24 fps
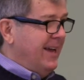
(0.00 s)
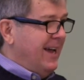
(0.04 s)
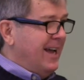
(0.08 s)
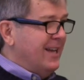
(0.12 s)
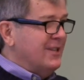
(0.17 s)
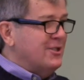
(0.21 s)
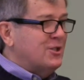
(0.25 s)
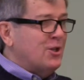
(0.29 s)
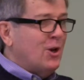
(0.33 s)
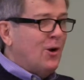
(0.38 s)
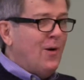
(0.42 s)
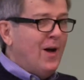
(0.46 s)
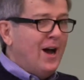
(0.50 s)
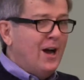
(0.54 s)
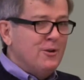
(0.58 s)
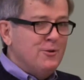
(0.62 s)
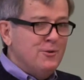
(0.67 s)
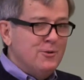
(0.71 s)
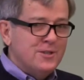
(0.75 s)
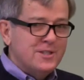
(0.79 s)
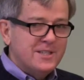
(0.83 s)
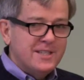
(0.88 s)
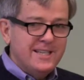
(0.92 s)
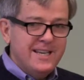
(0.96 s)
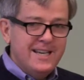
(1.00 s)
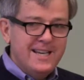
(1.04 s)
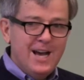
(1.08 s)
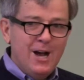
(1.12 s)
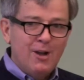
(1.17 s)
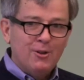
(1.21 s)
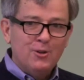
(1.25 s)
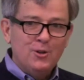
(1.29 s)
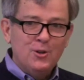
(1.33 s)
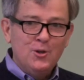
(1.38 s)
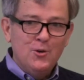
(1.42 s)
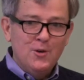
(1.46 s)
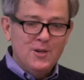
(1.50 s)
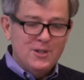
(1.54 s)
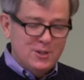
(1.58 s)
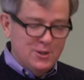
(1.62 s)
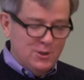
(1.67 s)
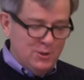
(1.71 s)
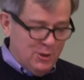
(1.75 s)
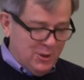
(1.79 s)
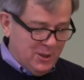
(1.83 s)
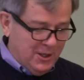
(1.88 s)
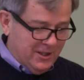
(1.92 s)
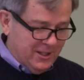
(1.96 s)
And so you see how Lewis
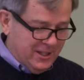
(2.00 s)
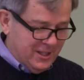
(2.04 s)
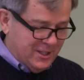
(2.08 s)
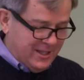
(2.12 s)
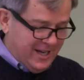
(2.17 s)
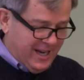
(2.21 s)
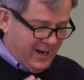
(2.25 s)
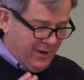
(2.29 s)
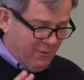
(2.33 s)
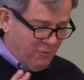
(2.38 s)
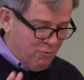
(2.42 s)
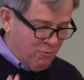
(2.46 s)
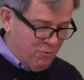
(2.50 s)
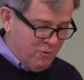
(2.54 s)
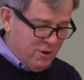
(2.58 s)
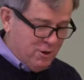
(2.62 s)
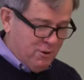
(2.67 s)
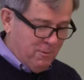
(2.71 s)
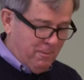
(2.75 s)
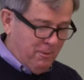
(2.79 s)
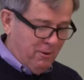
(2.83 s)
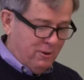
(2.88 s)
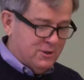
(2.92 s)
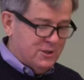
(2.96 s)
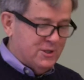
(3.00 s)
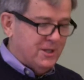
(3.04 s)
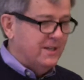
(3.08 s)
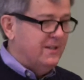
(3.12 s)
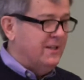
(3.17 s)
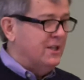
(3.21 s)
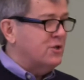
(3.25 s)
took this kind of real person,